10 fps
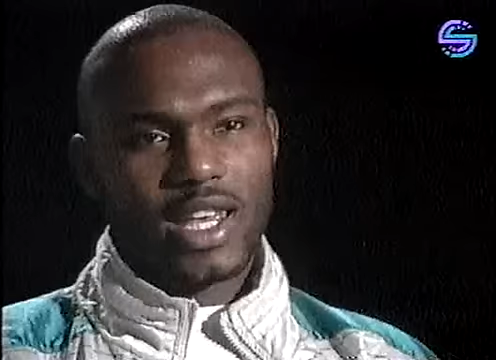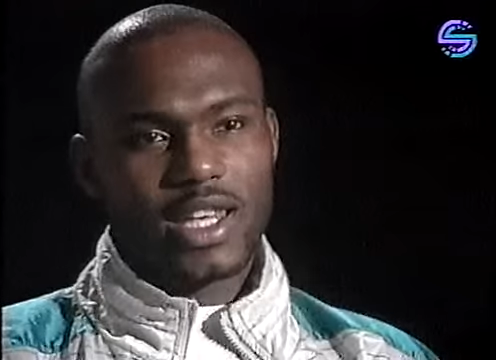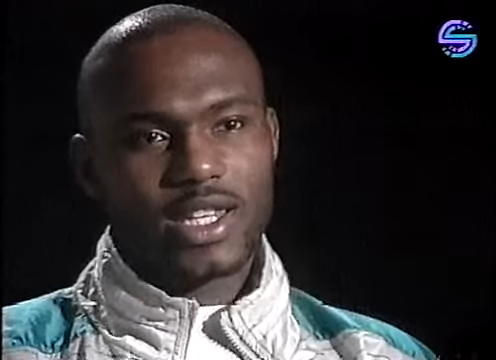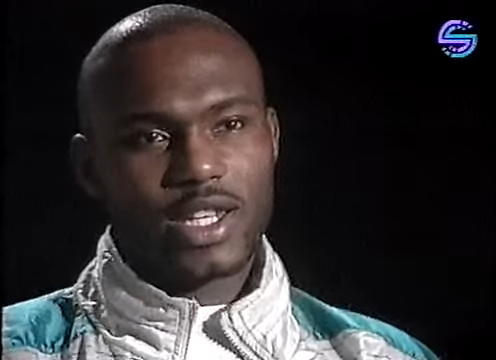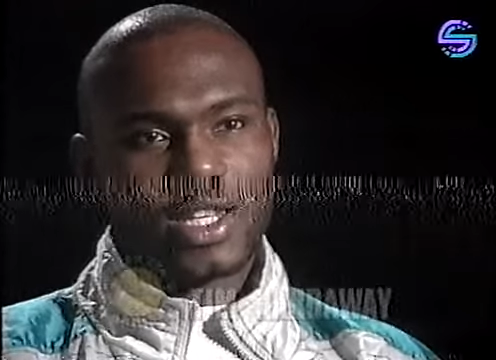
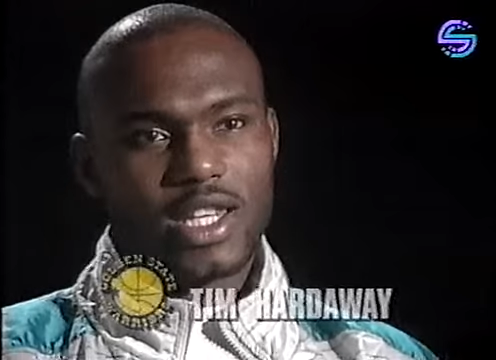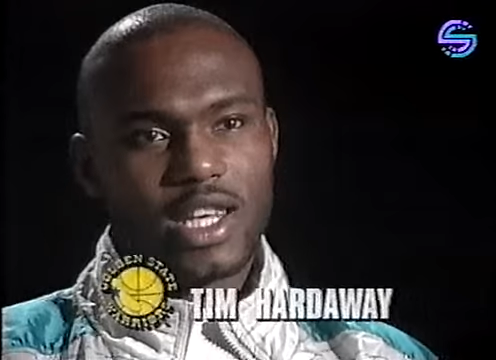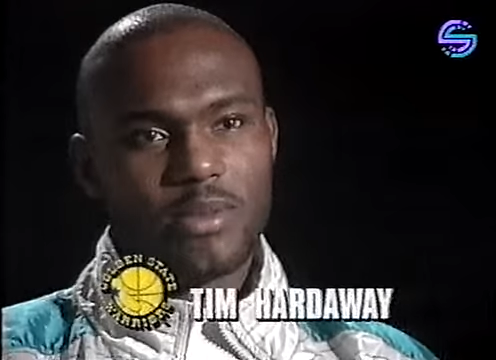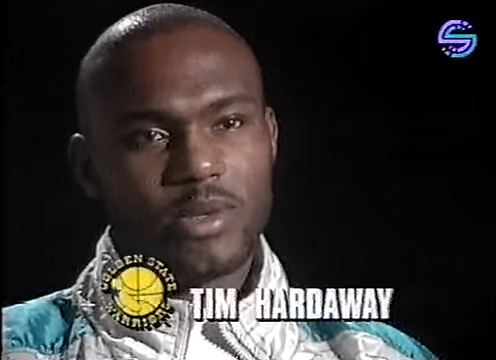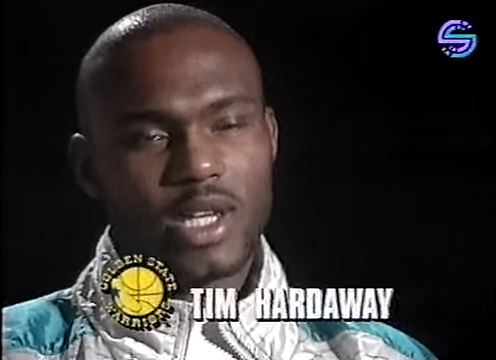it's a
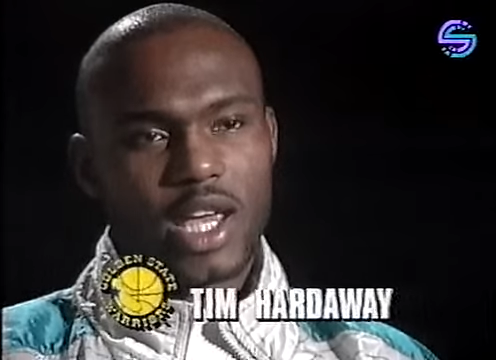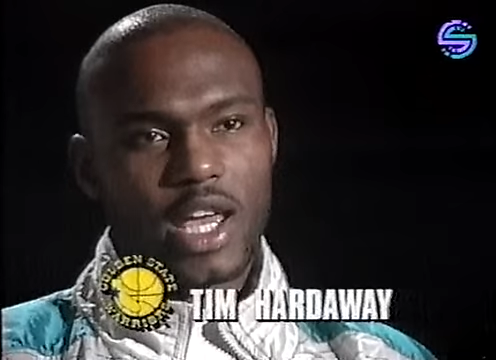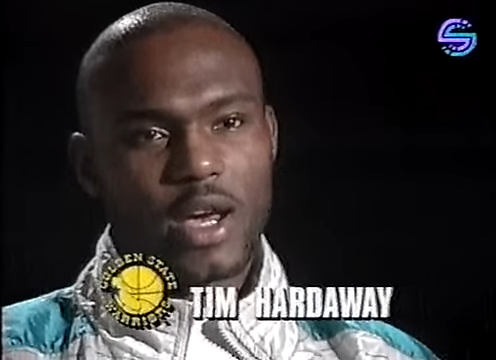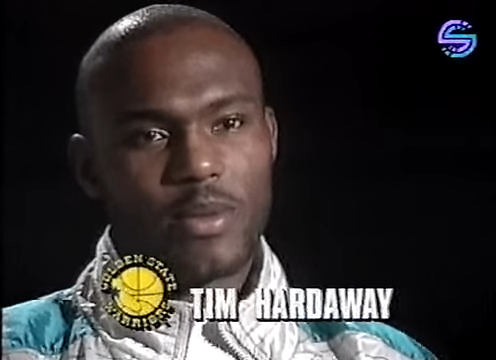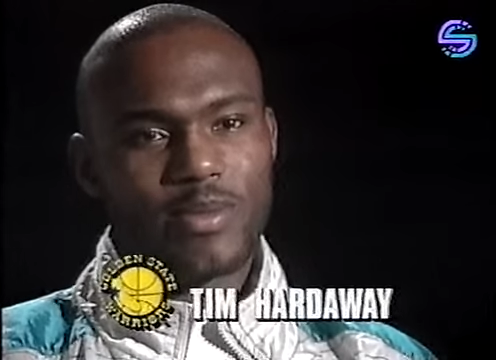tip
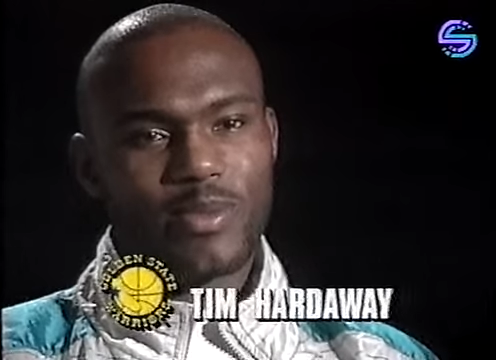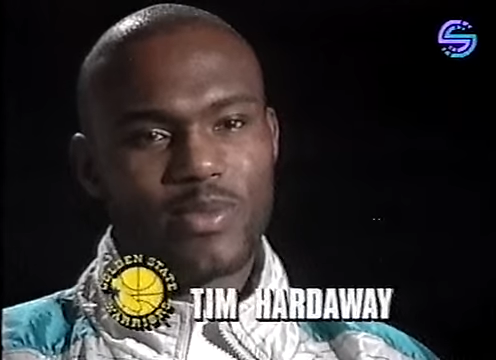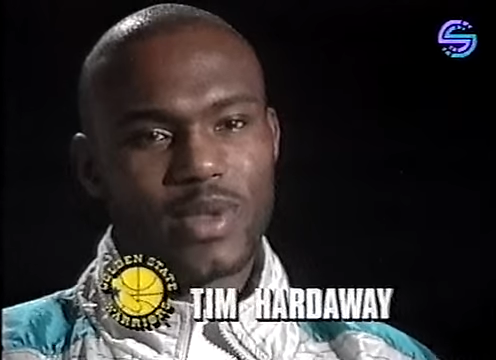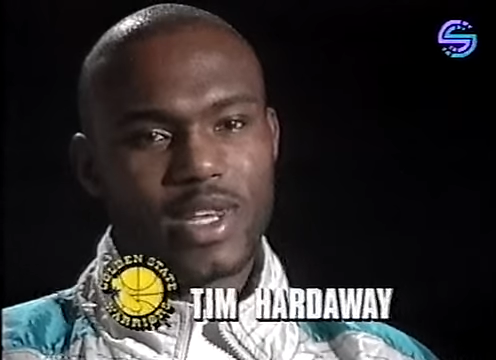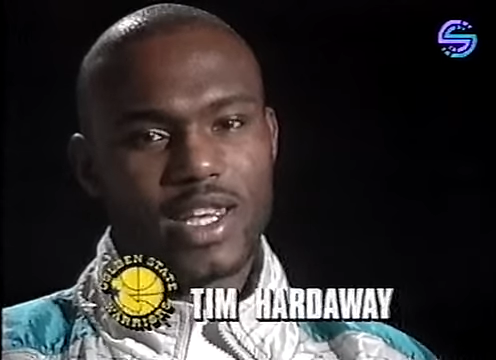jam.
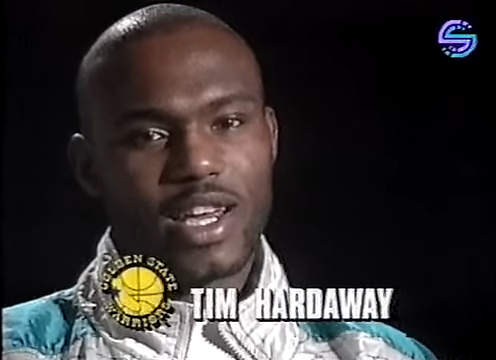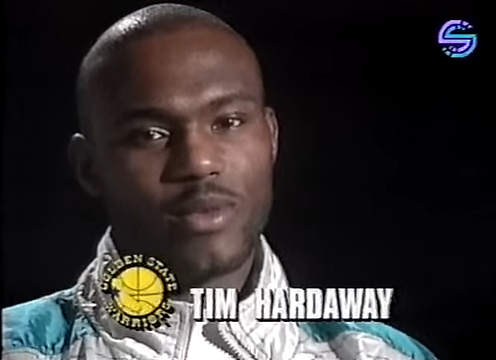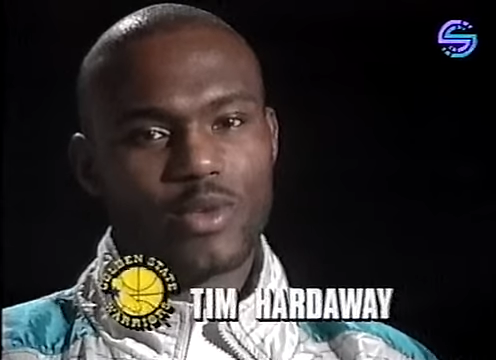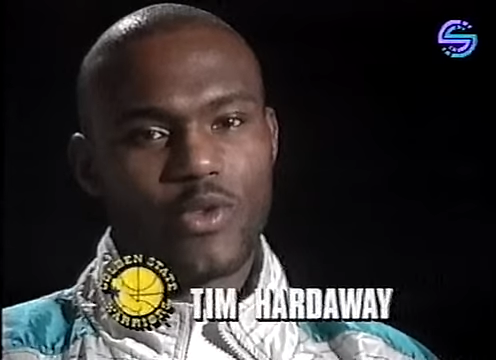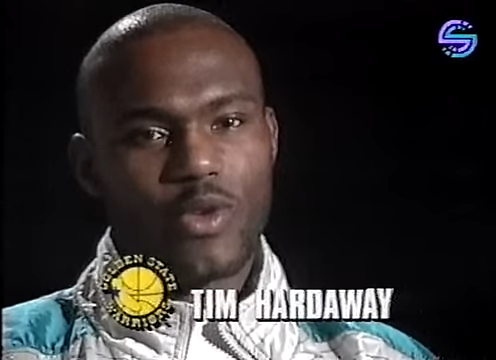He
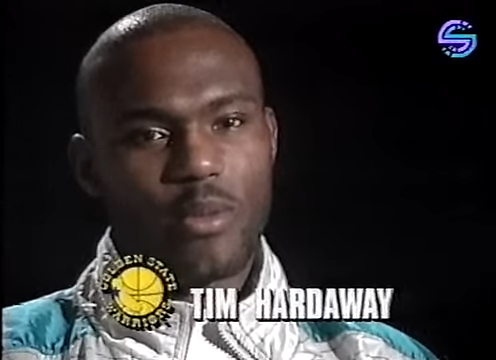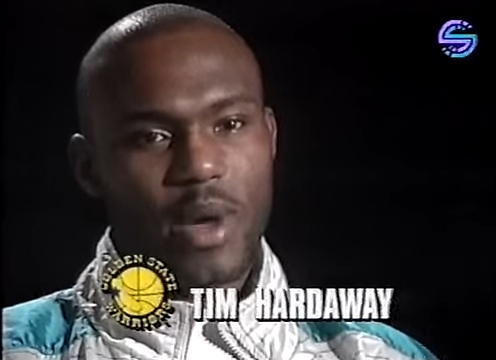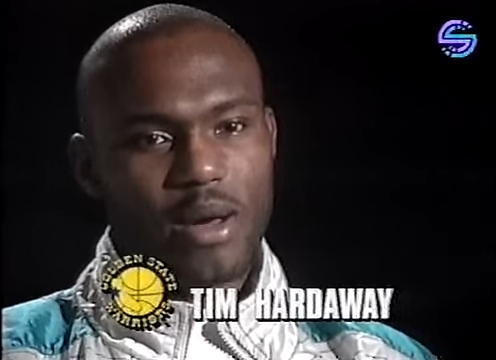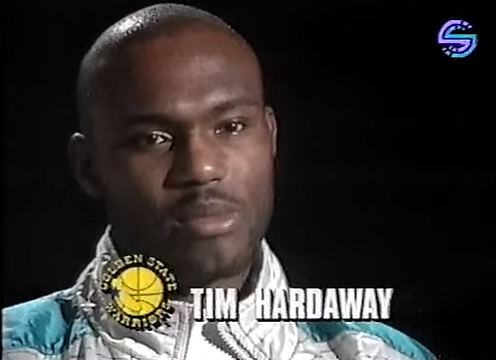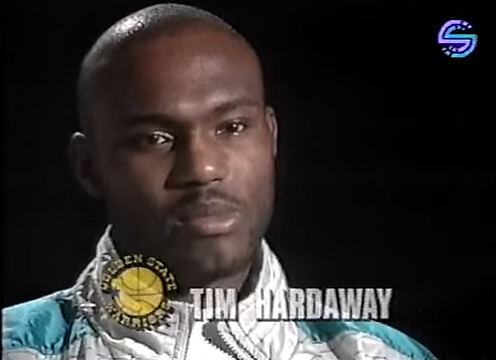comes over about